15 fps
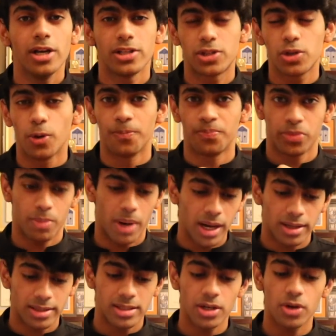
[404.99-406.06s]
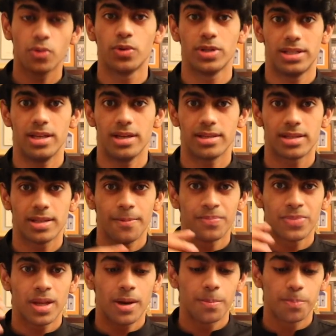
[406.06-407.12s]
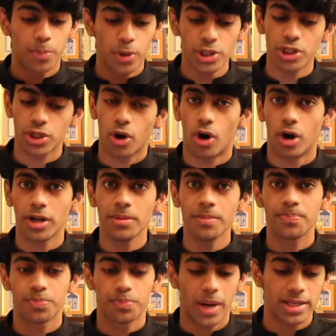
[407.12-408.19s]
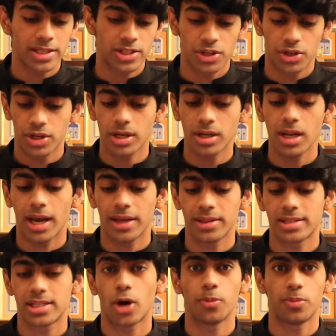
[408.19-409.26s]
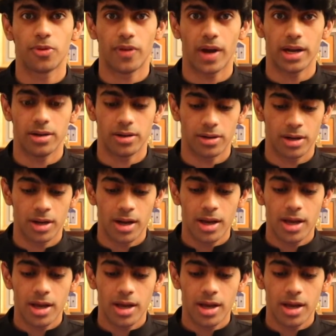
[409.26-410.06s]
So my answer was this, Push On by Surreal and the Sound Provider.